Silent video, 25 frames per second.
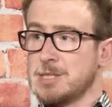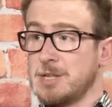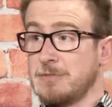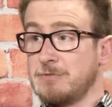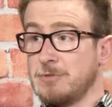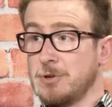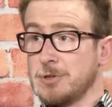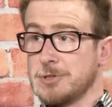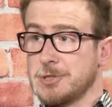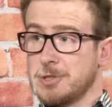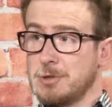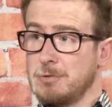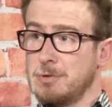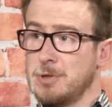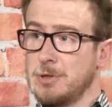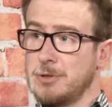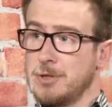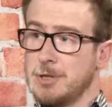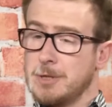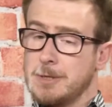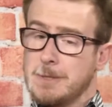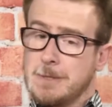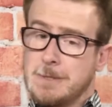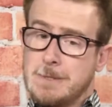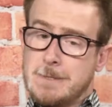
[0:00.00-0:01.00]
if not sooner,
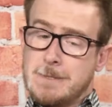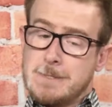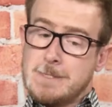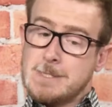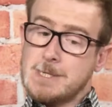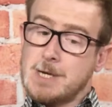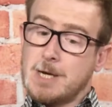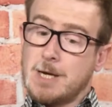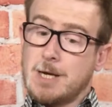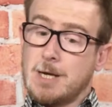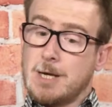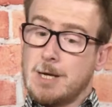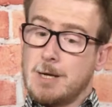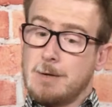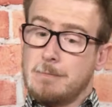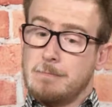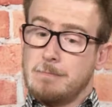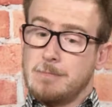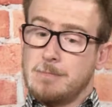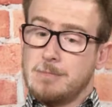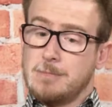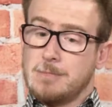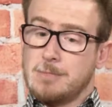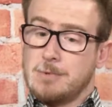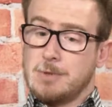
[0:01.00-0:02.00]
that
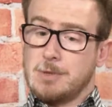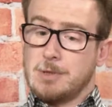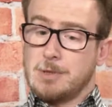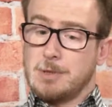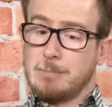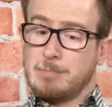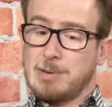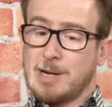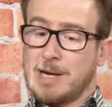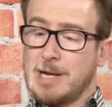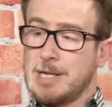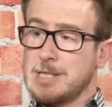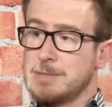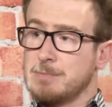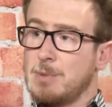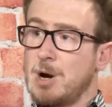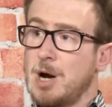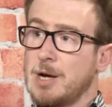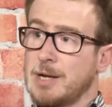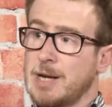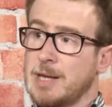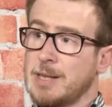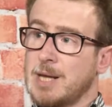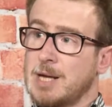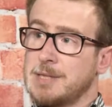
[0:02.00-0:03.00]
the Blades
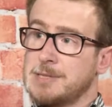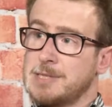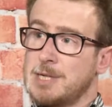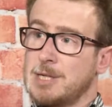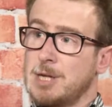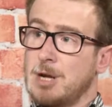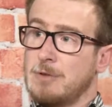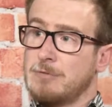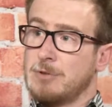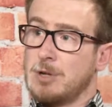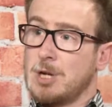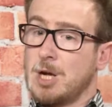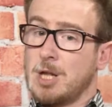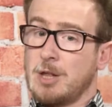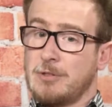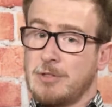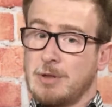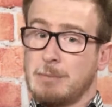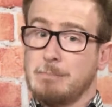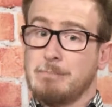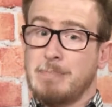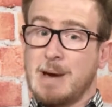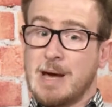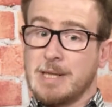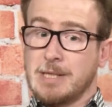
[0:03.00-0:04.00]
might get that deal over the line. I
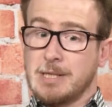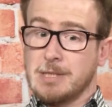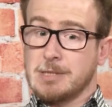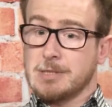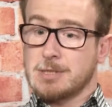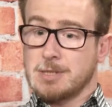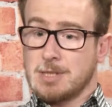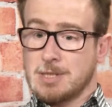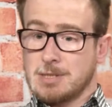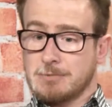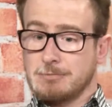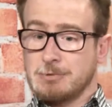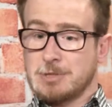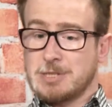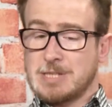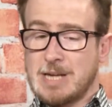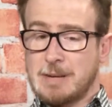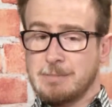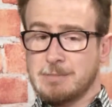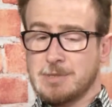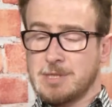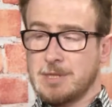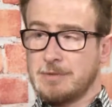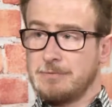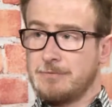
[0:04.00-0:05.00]
think Ben is
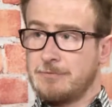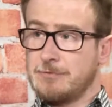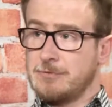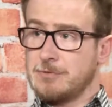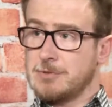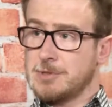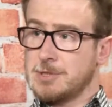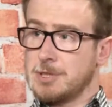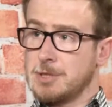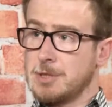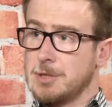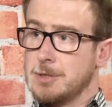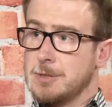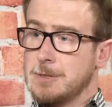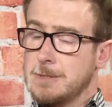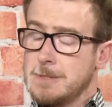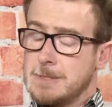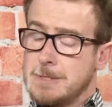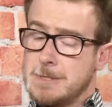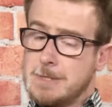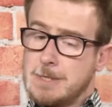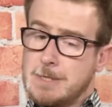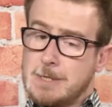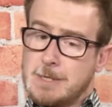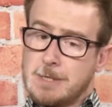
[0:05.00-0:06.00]
receptive to
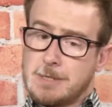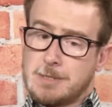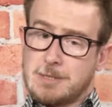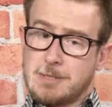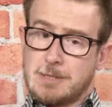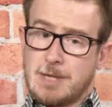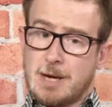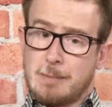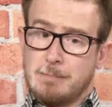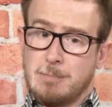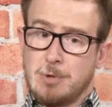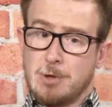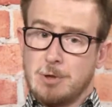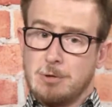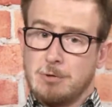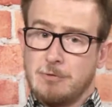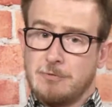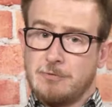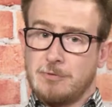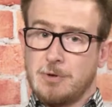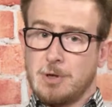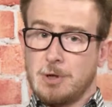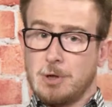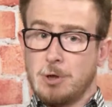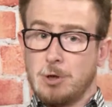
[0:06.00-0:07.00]
that move.
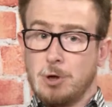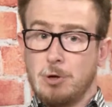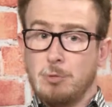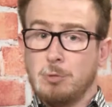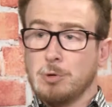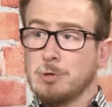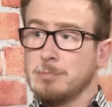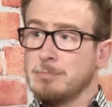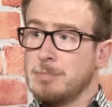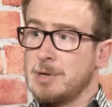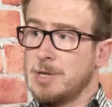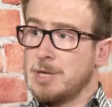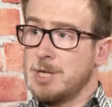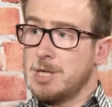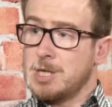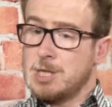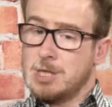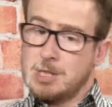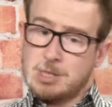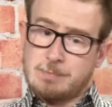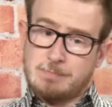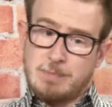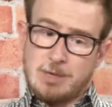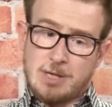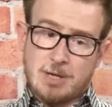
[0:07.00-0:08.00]
Who wouldn't be?
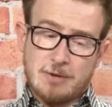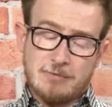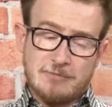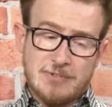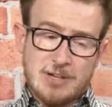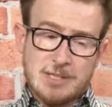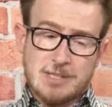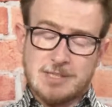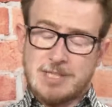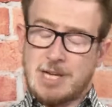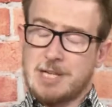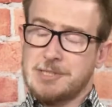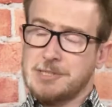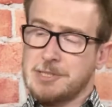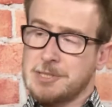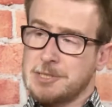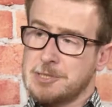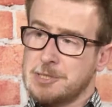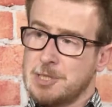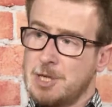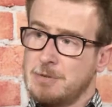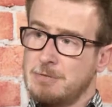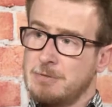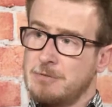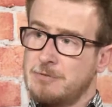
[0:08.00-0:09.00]
He's been a fantastic
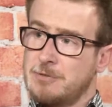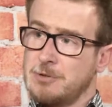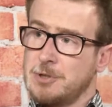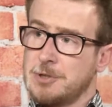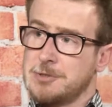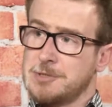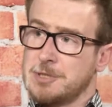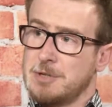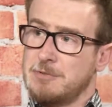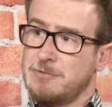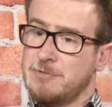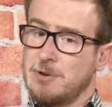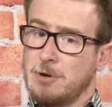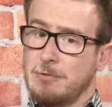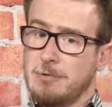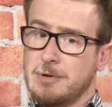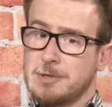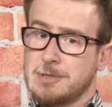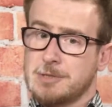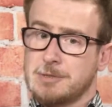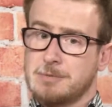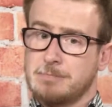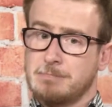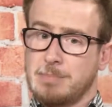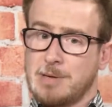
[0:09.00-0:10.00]
servant for Nottingham
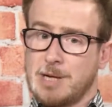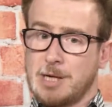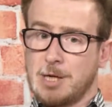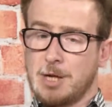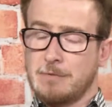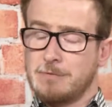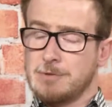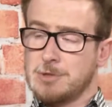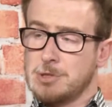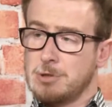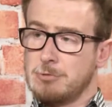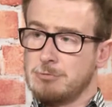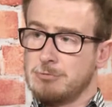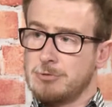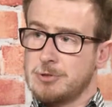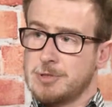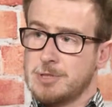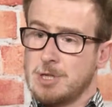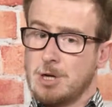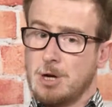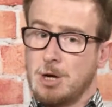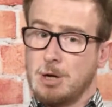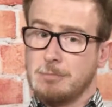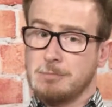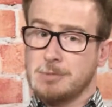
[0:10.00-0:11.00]
Forest, playing over 200
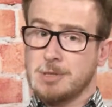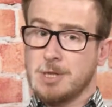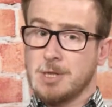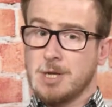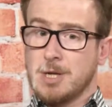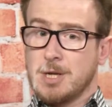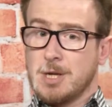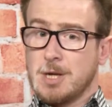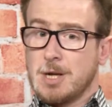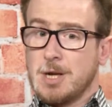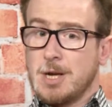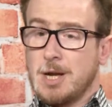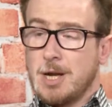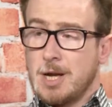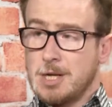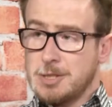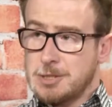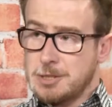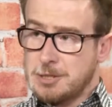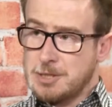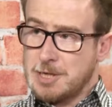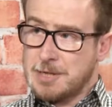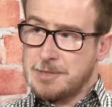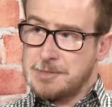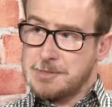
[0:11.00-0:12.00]
times. It's
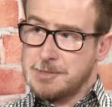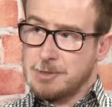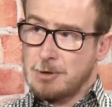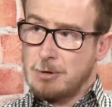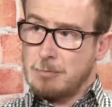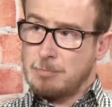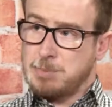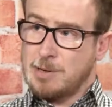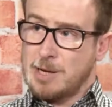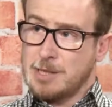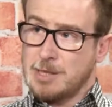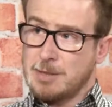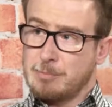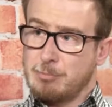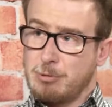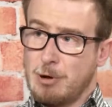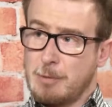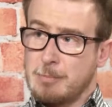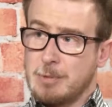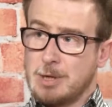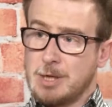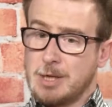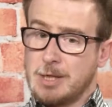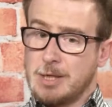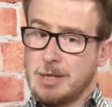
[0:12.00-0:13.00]
a chance to go and play in the
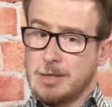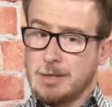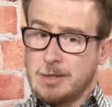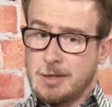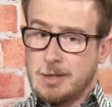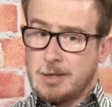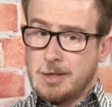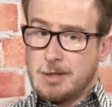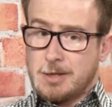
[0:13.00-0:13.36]
Premier League.